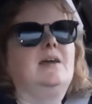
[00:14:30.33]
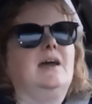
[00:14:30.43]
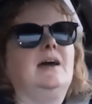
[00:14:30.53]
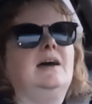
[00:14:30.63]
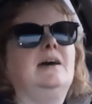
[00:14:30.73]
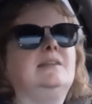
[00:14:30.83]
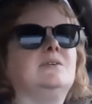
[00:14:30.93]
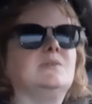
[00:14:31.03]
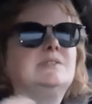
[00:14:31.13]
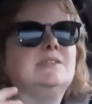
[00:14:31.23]
And
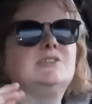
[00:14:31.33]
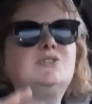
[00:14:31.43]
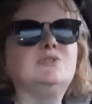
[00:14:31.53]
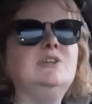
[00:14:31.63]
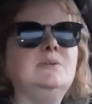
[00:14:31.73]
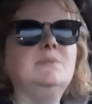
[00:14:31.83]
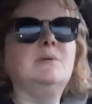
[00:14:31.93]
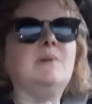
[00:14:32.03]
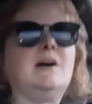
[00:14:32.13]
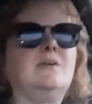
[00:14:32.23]
there was an extreme
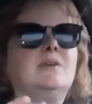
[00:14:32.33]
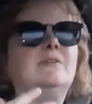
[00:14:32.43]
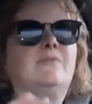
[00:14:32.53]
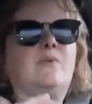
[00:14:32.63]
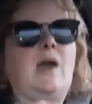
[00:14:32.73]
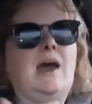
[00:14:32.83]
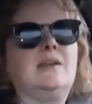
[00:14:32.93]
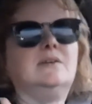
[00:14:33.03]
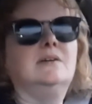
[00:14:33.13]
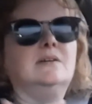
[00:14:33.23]
amount of
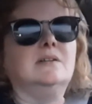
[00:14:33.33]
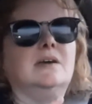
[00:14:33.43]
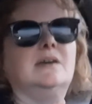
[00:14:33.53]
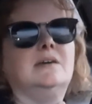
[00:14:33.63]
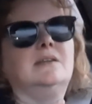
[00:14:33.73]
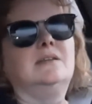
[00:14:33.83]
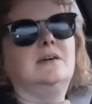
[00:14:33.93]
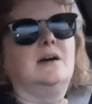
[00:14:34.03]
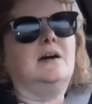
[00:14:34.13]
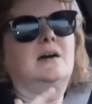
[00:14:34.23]
rattle
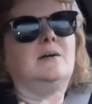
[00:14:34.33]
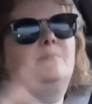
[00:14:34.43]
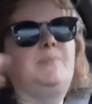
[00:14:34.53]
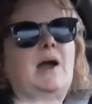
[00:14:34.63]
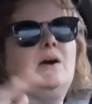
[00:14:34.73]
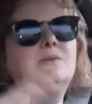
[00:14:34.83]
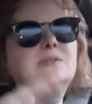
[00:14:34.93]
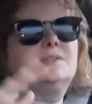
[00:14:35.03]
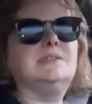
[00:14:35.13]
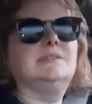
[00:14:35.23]
and
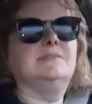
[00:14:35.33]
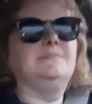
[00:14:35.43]
bounce.